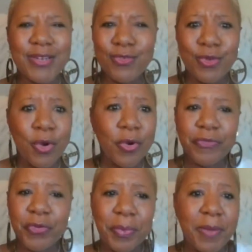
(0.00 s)
I do know a
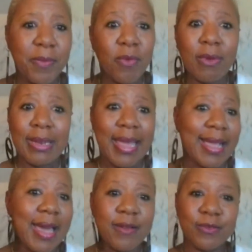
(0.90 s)
few people who are
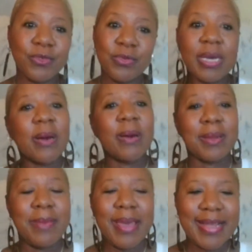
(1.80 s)
like, I don't do that
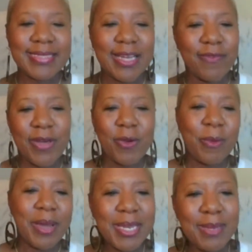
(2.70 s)
automatic stuff. I don't
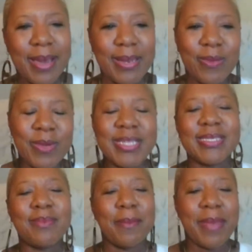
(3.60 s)
want anybody going
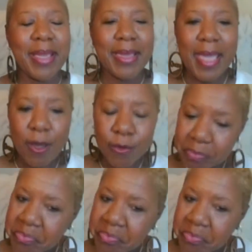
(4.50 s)
into my bank account.